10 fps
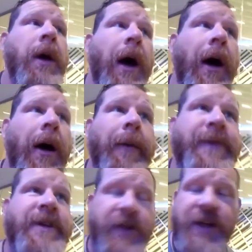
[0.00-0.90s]
Um,
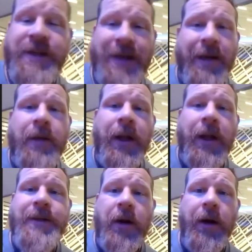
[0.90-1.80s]
so just like in the
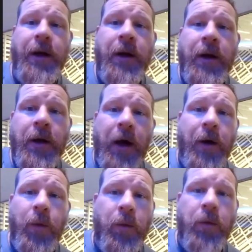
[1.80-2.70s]
military,
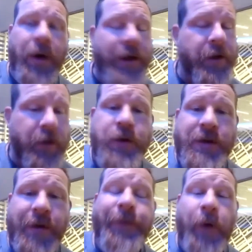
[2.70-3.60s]
uh, when you lose
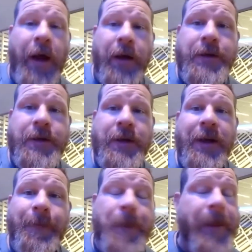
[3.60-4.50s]
a friend,
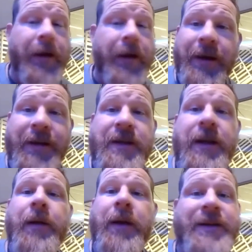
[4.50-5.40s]
it, it's
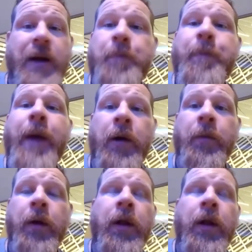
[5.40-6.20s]
it, it's unbearable.